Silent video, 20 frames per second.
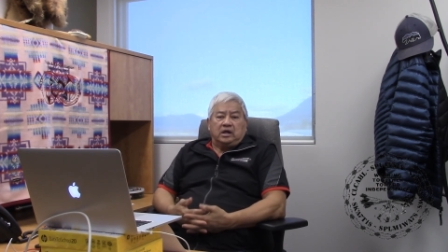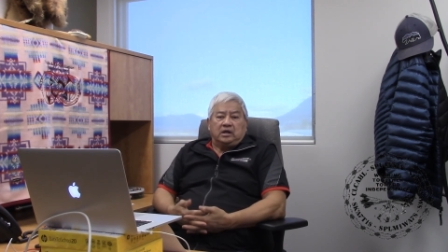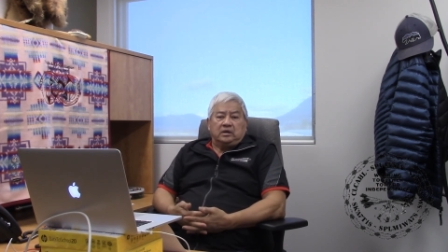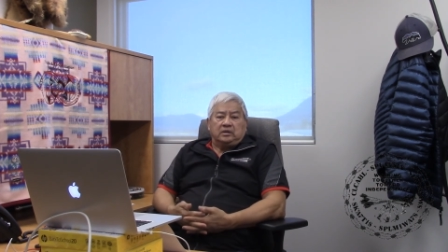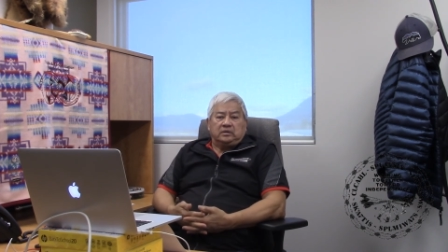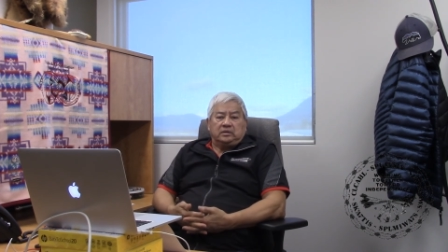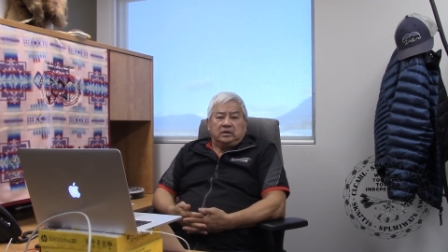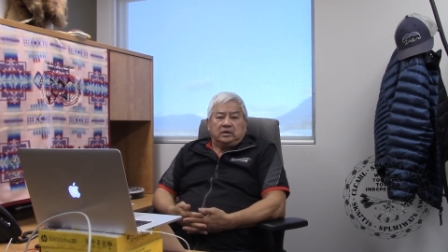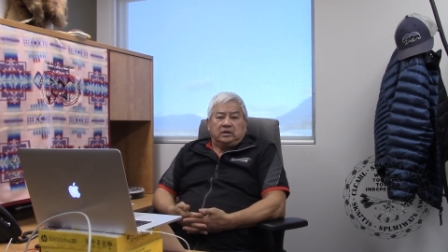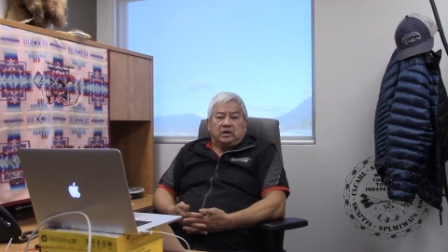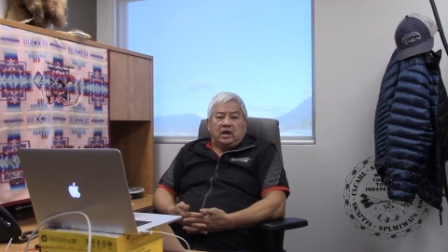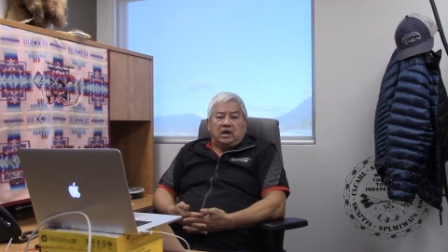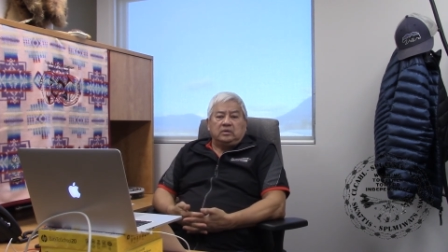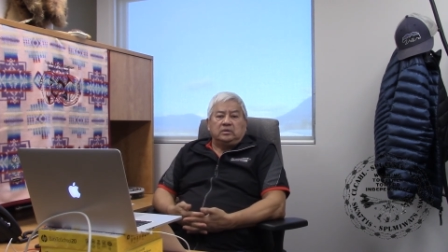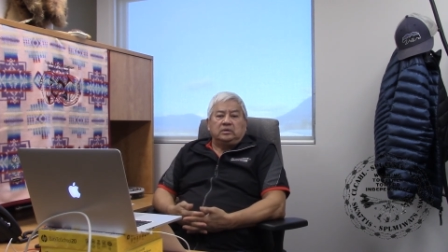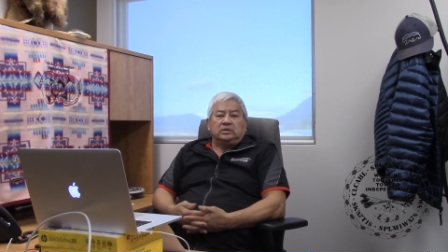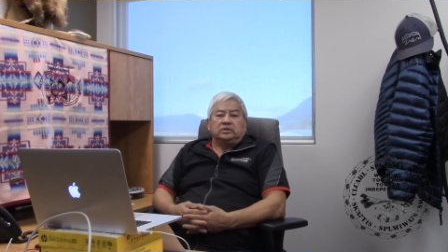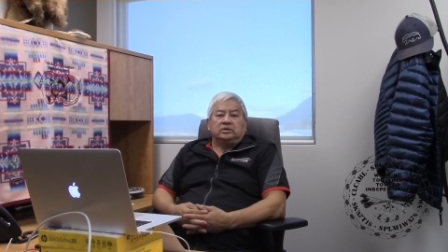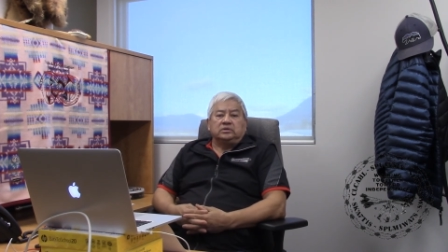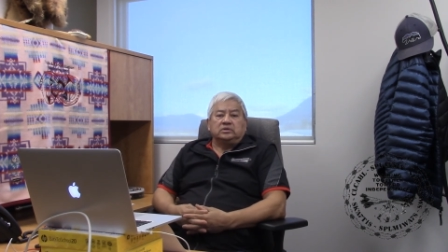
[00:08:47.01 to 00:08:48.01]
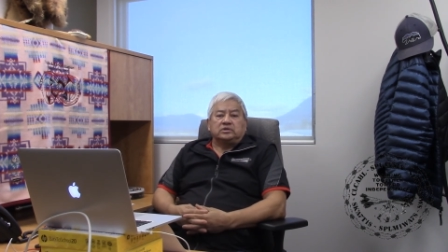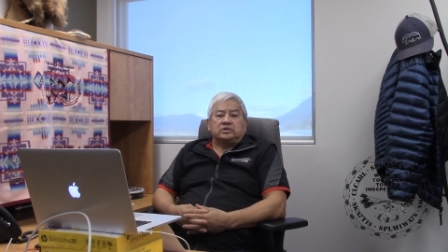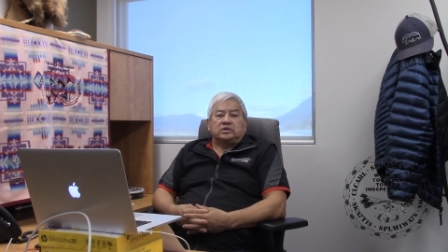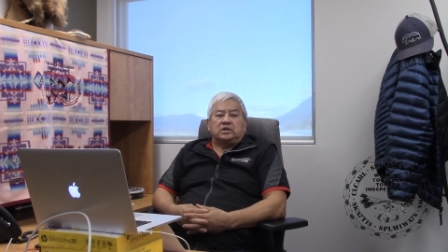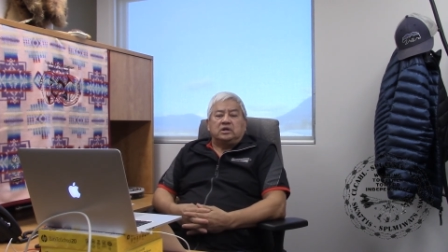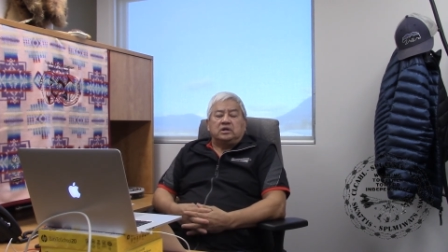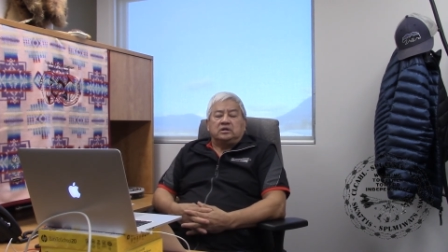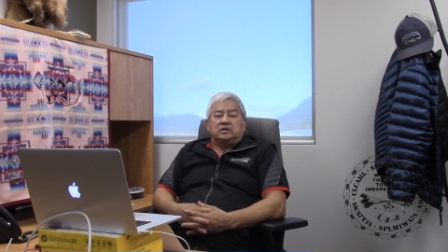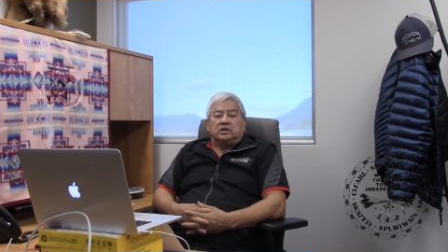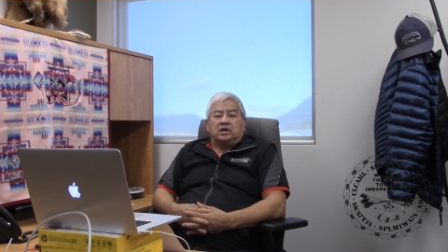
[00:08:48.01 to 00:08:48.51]
like I will do, is
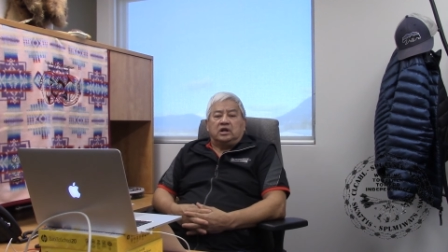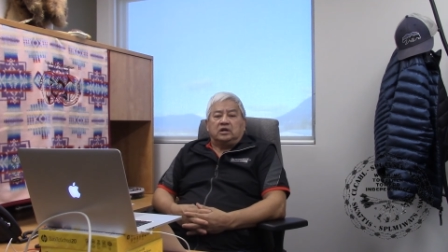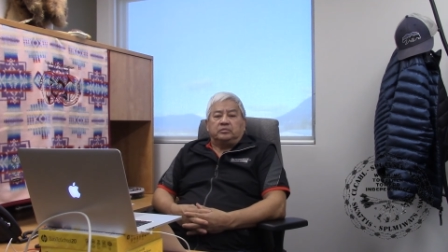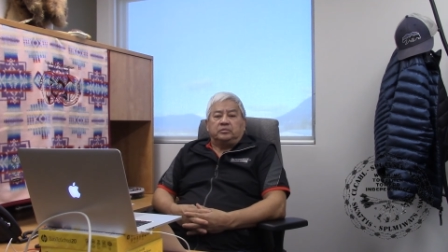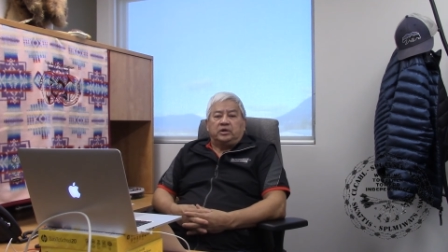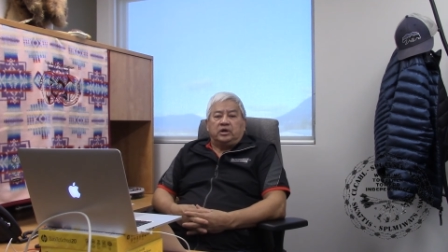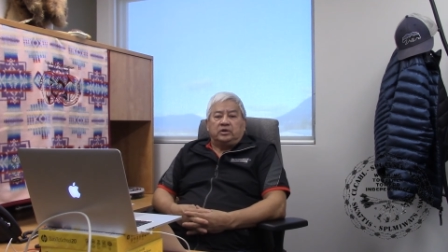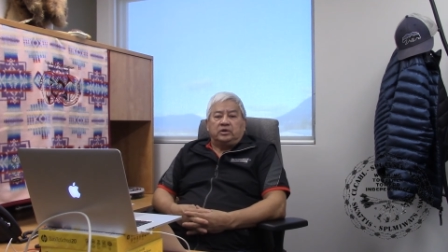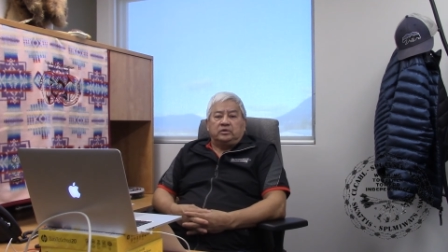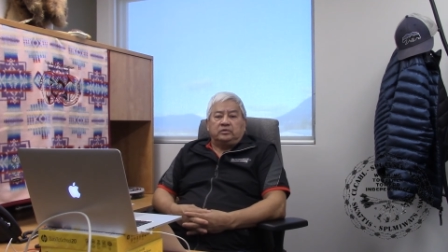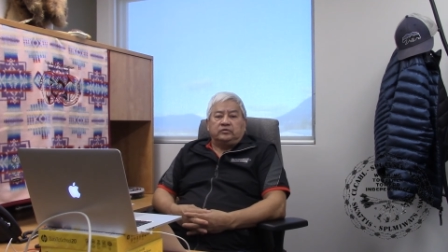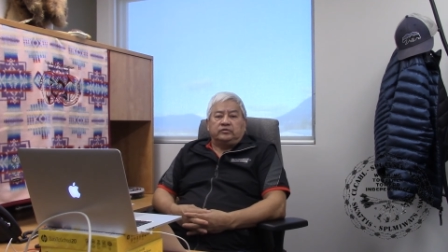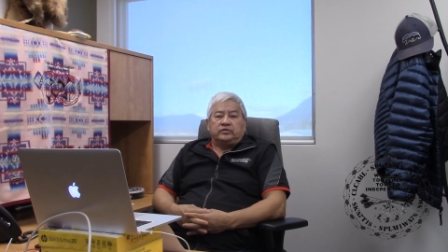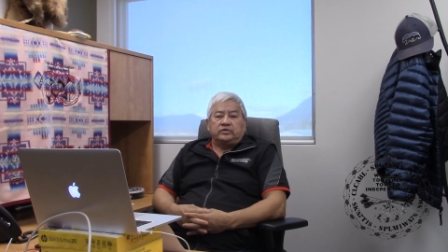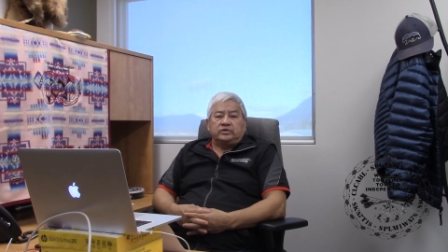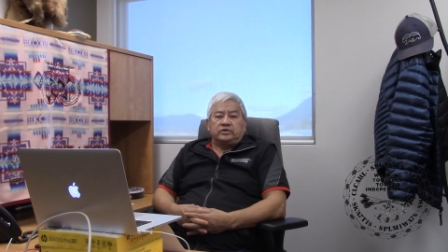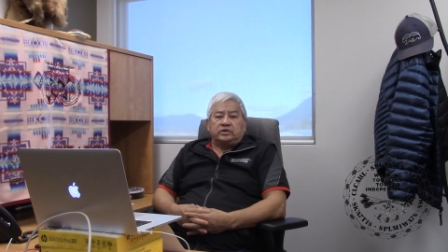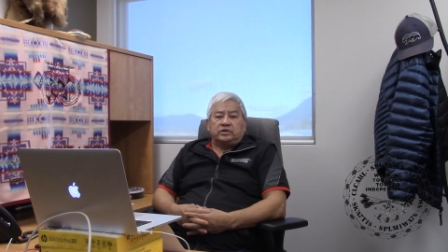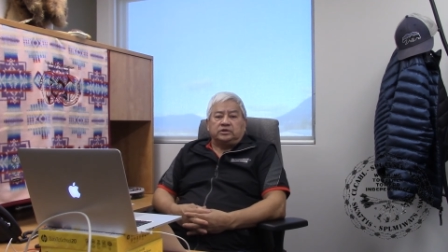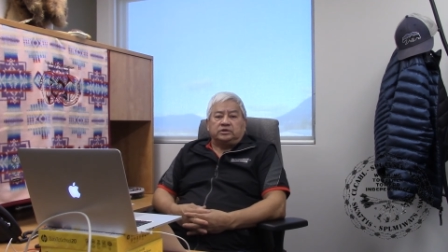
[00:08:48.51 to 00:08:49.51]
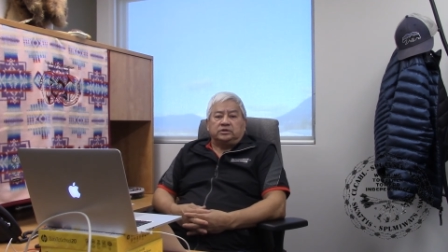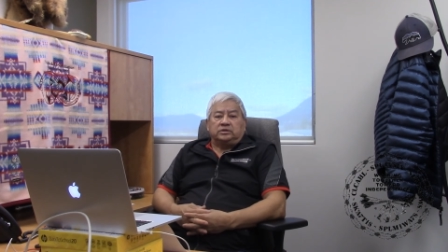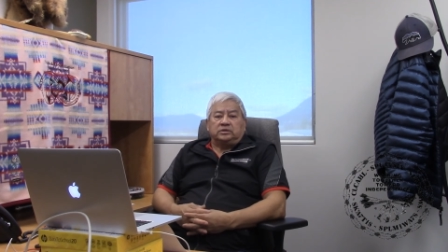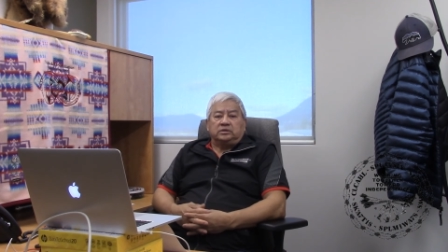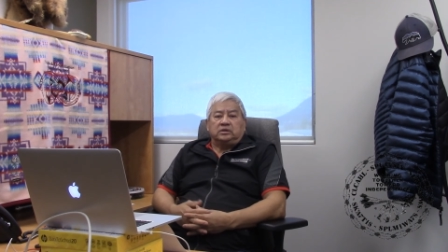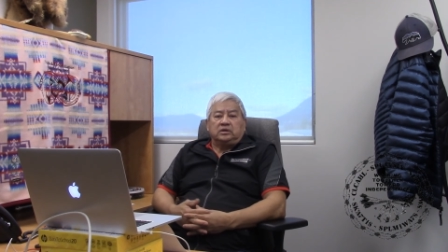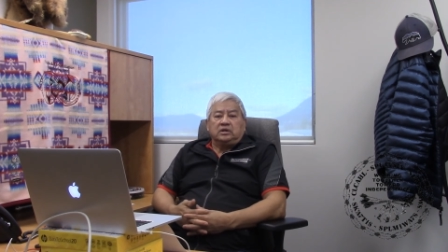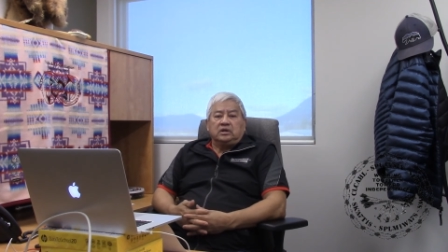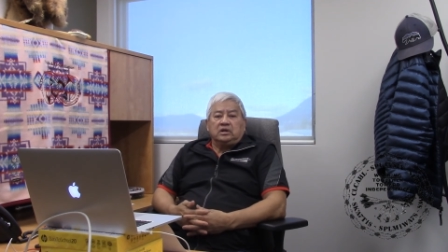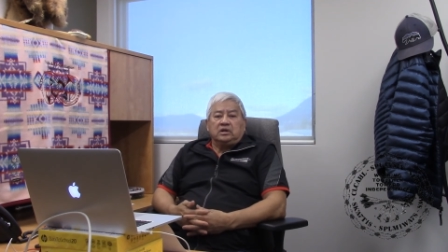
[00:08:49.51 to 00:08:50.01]
contact my own physician,